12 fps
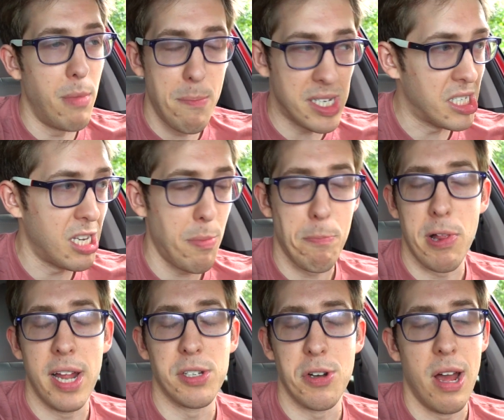My Mississippi
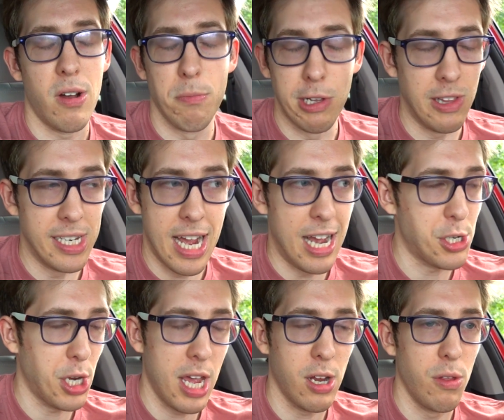plans are now completely
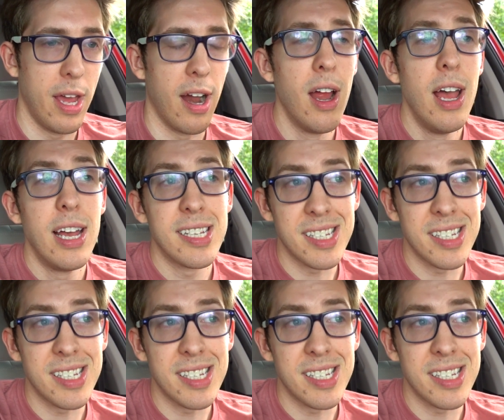dashed, can't go there.